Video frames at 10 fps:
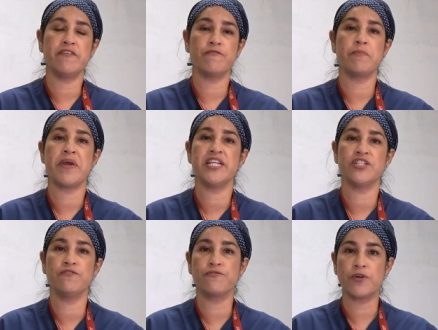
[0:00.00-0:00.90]
the
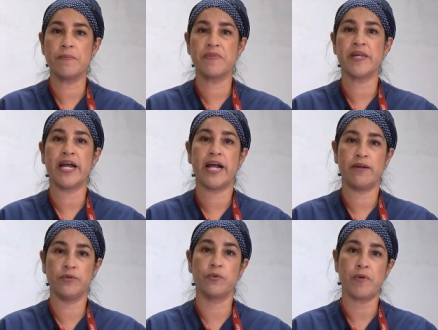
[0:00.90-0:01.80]
information from the,
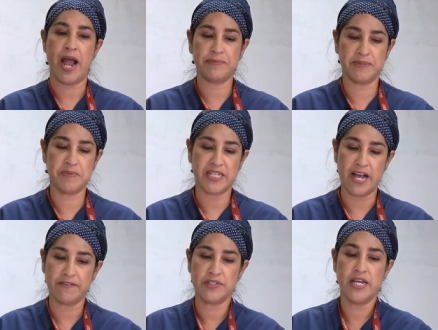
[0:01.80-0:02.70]
the wraps
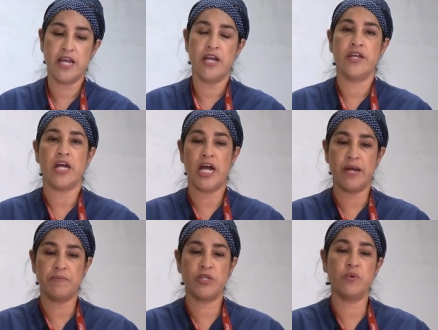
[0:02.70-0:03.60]
themselves,
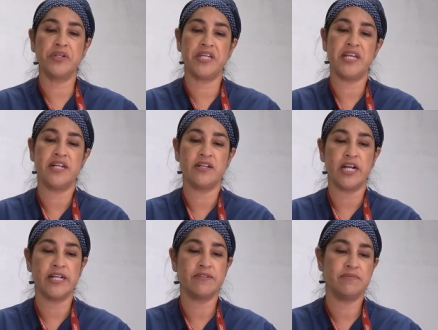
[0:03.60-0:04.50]
um, you will need,
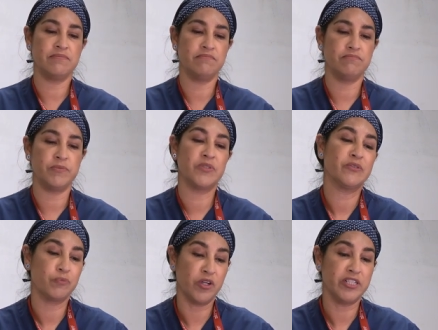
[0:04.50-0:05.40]
uh,
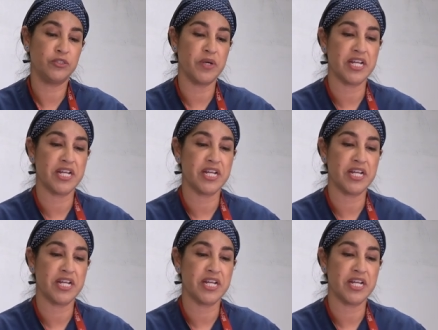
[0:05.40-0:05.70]
well, it's